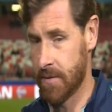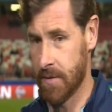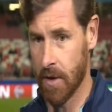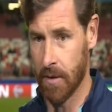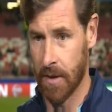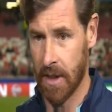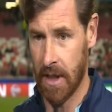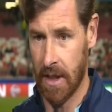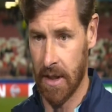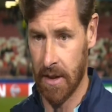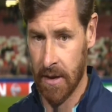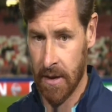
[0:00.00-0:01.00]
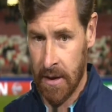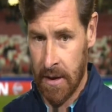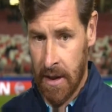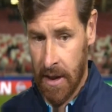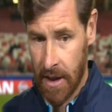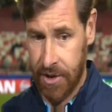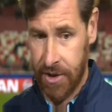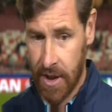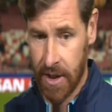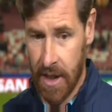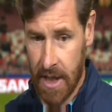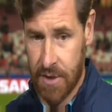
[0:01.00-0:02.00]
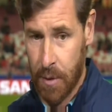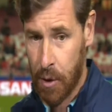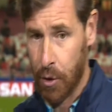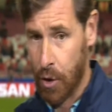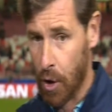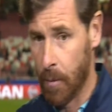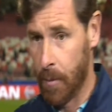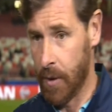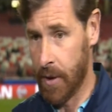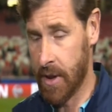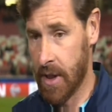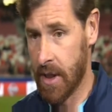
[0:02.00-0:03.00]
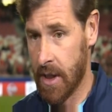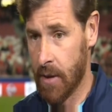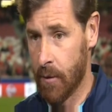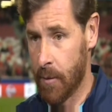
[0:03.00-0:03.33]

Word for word: So uh, last year, yes, we could cope with uh,